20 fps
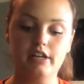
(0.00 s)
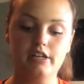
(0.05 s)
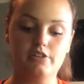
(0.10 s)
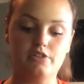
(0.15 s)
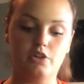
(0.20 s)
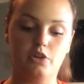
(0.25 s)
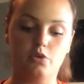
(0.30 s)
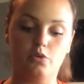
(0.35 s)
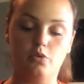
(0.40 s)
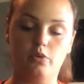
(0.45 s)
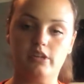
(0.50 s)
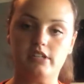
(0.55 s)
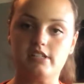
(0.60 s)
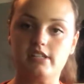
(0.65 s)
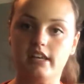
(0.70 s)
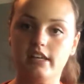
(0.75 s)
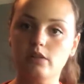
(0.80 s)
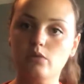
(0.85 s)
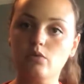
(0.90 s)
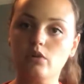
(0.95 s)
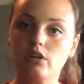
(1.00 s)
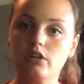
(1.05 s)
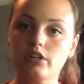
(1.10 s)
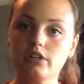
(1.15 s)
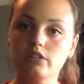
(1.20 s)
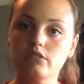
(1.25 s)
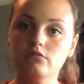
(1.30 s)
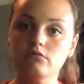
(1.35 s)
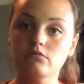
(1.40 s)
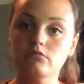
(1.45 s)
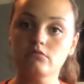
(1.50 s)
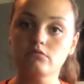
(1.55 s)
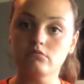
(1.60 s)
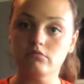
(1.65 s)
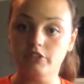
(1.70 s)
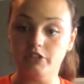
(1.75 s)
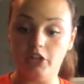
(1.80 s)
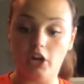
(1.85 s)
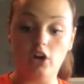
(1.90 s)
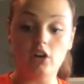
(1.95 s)
so we say the word,
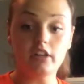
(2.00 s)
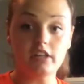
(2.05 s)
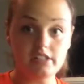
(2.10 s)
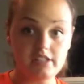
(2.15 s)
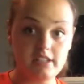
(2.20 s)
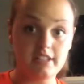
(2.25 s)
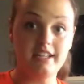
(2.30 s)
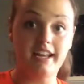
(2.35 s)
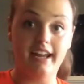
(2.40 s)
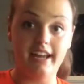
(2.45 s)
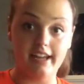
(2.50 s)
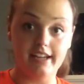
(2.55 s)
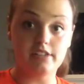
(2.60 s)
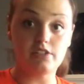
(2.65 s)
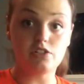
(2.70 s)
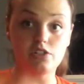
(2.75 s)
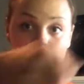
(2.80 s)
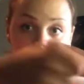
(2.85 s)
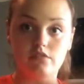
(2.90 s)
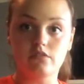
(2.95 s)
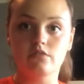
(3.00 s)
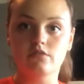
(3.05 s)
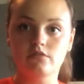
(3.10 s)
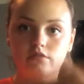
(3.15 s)
the dog is attached,